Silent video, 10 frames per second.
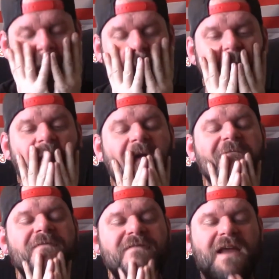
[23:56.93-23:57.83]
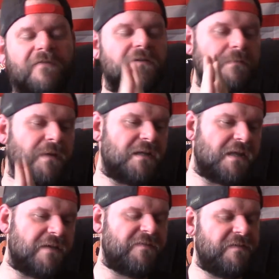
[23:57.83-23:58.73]
and I've never in my
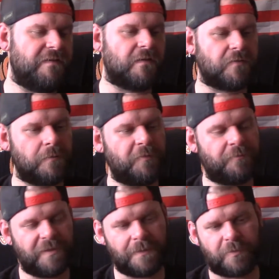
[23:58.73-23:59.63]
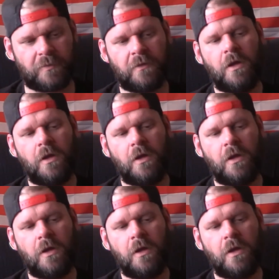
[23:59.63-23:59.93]
life seen a group of people